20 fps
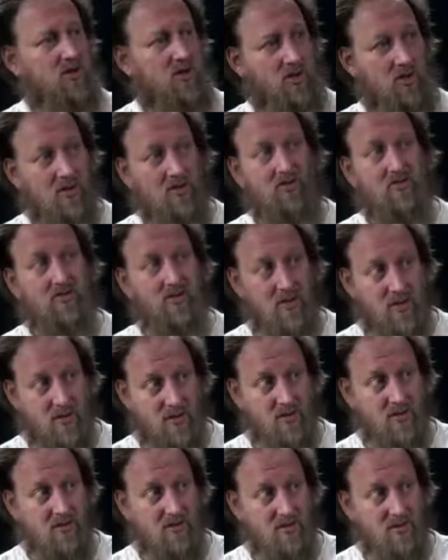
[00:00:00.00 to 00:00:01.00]
we should use
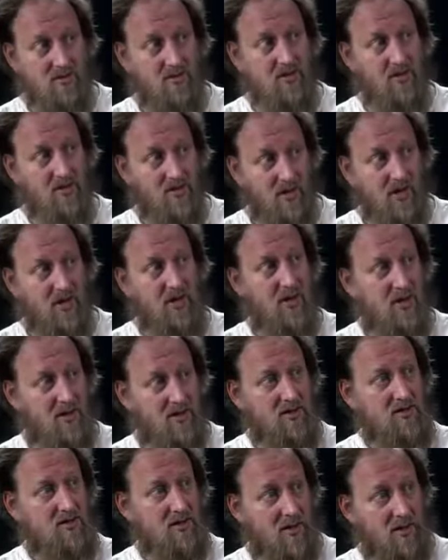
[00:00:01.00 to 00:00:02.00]
reason to try and
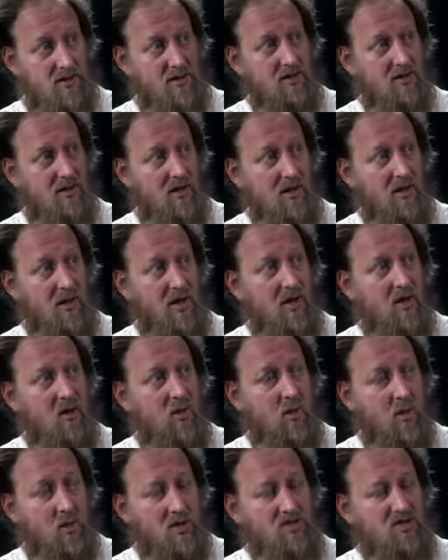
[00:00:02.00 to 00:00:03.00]
understand
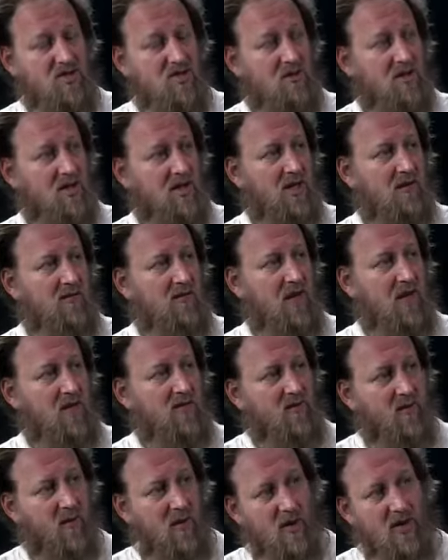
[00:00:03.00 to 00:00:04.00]
what's the meaning of
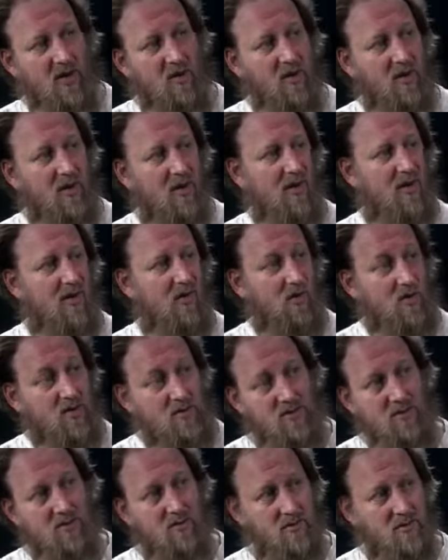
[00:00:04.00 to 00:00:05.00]
life, why are we here,
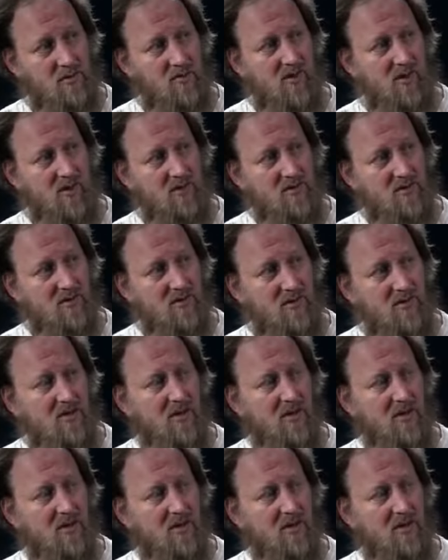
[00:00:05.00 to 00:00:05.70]
what's it all about?